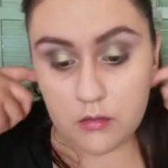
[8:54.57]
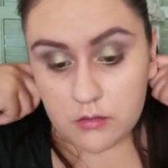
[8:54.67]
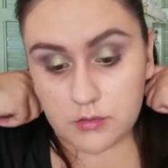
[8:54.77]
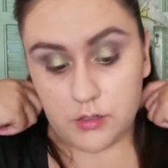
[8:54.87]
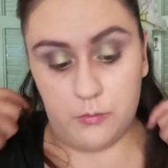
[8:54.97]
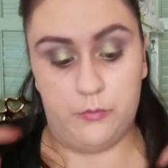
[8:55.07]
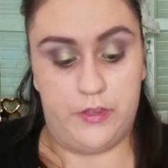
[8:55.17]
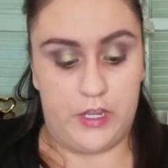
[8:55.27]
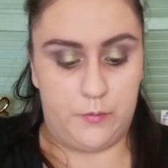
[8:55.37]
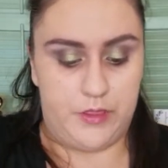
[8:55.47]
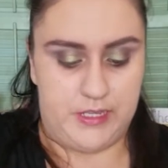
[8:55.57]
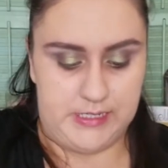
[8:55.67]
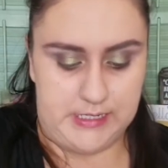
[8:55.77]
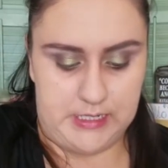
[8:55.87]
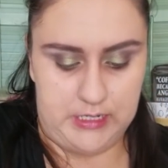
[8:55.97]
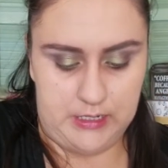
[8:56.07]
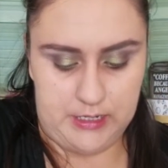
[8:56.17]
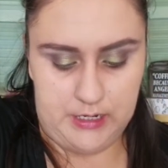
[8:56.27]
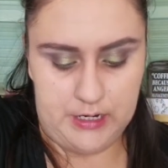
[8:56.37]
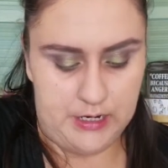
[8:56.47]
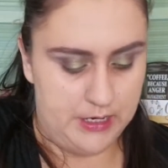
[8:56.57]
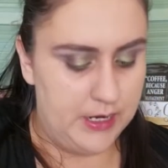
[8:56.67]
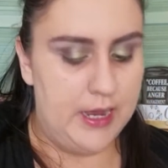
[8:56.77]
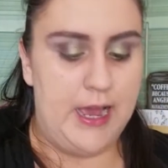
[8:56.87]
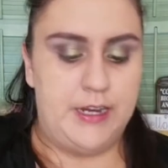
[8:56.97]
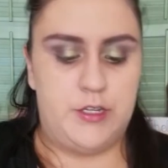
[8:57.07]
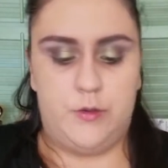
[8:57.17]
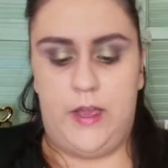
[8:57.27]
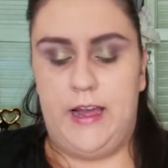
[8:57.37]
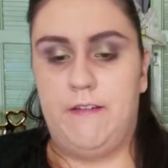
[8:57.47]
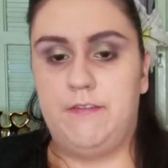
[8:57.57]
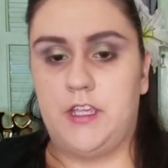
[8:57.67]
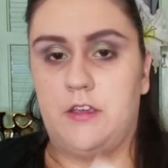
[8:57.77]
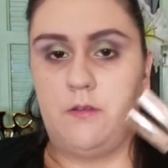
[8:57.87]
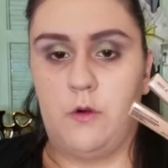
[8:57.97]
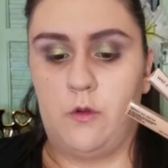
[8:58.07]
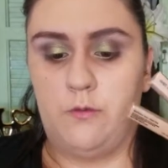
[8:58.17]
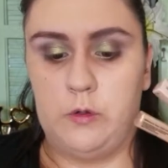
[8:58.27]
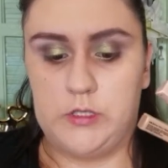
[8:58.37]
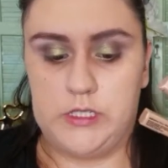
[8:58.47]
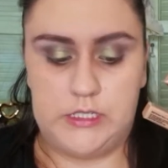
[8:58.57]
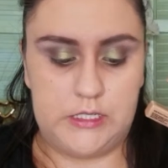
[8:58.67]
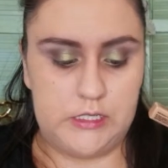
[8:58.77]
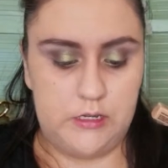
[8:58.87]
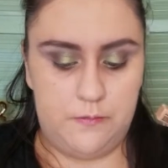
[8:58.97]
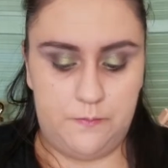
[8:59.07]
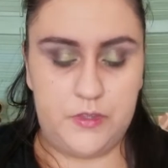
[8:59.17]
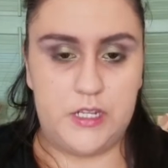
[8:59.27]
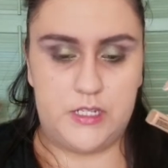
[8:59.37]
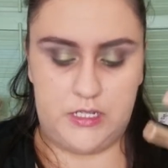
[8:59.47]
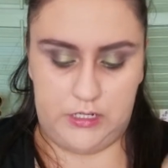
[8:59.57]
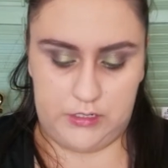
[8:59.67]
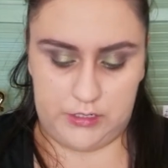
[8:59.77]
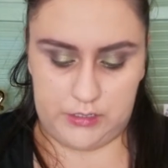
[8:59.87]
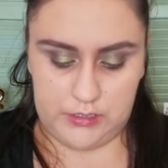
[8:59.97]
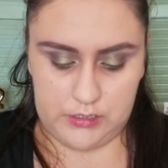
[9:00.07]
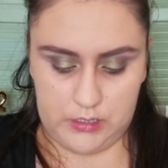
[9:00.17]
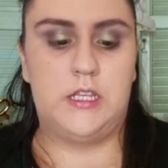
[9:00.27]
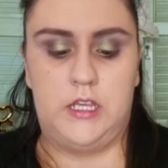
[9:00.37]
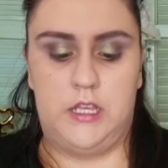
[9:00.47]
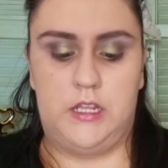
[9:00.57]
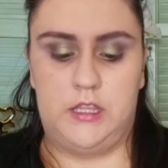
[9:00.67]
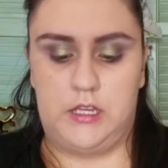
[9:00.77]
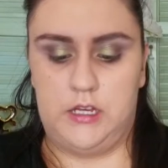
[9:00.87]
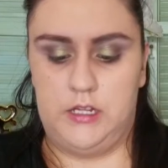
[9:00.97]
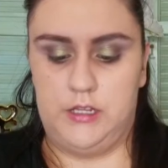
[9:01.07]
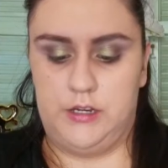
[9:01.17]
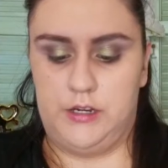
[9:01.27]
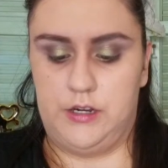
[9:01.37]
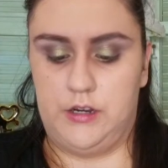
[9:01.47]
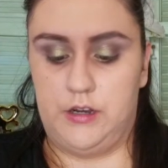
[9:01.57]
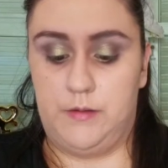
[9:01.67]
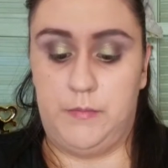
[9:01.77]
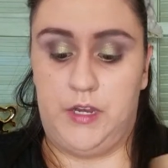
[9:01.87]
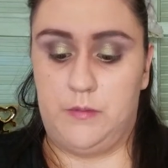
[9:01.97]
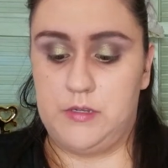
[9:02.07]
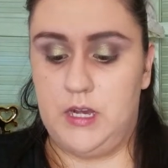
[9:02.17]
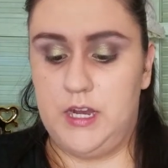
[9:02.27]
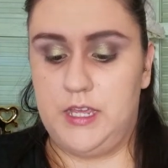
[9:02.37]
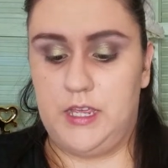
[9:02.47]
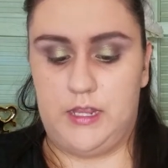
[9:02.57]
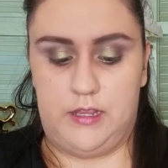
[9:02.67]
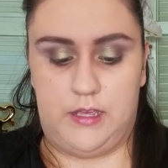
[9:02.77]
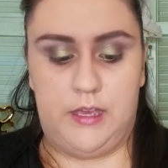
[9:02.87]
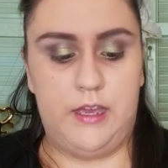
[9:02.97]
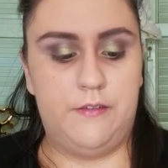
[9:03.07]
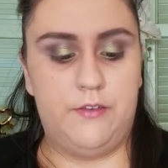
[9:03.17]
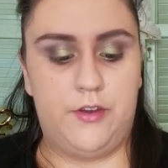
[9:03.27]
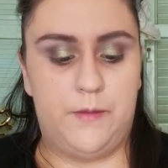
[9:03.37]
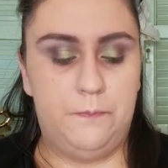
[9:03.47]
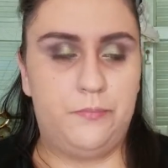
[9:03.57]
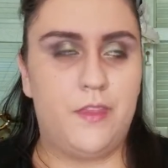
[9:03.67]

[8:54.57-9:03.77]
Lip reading: So moving on with concealer. I do have the PhotoFocus concealers in the color medium tawny and light ivory.